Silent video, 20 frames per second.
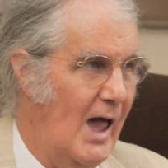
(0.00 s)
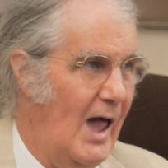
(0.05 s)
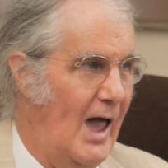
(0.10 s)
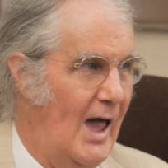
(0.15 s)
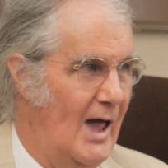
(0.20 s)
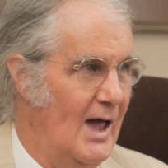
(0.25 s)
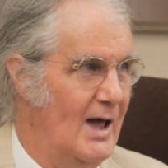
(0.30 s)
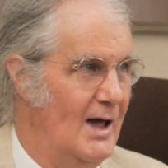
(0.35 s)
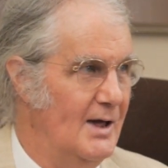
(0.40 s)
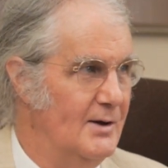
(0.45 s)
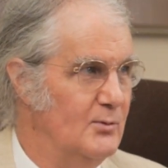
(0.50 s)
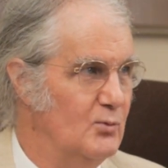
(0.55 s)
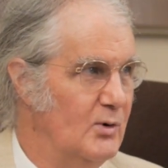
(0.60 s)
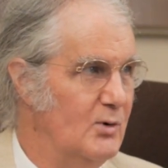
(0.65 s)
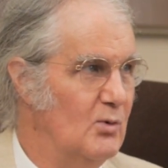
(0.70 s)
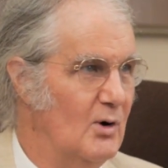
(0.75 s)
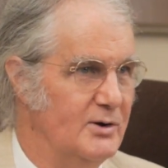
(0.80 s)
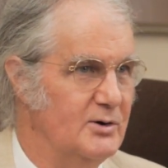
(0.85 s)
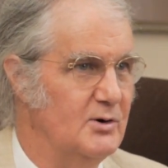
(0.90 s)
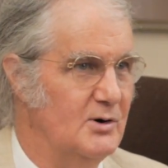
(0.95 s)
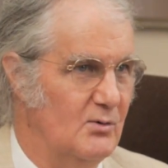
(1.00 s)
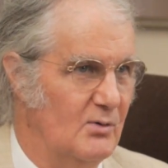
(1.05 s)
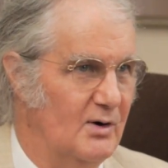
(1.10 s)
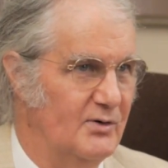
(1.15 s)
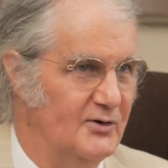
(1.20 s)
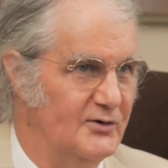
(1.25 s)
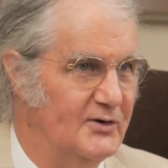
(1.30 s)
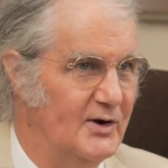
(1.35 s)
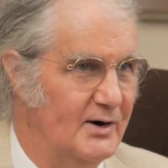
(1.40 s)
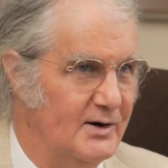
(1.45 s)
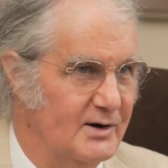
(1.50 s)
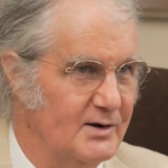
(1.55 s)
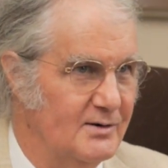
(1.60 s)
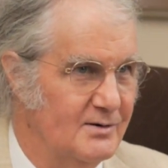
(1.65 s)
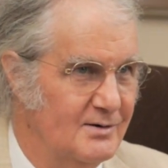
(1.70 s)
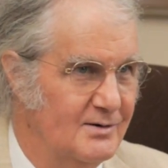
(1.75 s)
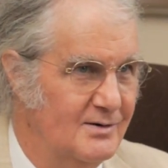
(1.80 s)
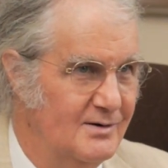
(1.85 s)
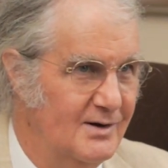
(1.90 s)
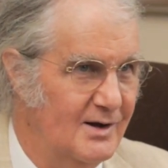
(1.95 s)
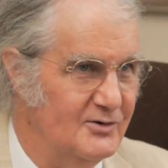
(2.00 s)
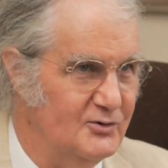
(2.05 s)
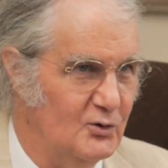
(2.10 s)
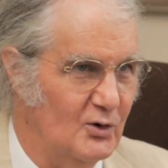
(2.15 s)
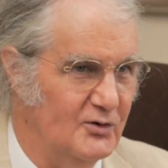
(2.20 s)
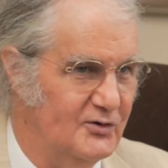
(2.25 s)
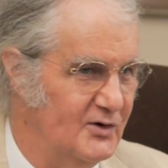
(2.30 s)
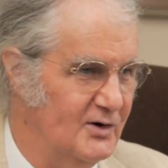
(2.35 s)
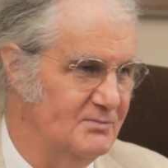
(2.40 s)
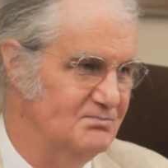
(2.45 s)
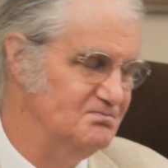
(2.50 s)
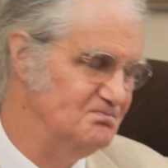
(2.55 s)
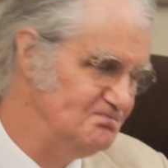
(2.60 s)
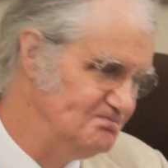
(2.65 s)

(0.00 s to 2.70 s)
And we want you to run the study. And George said,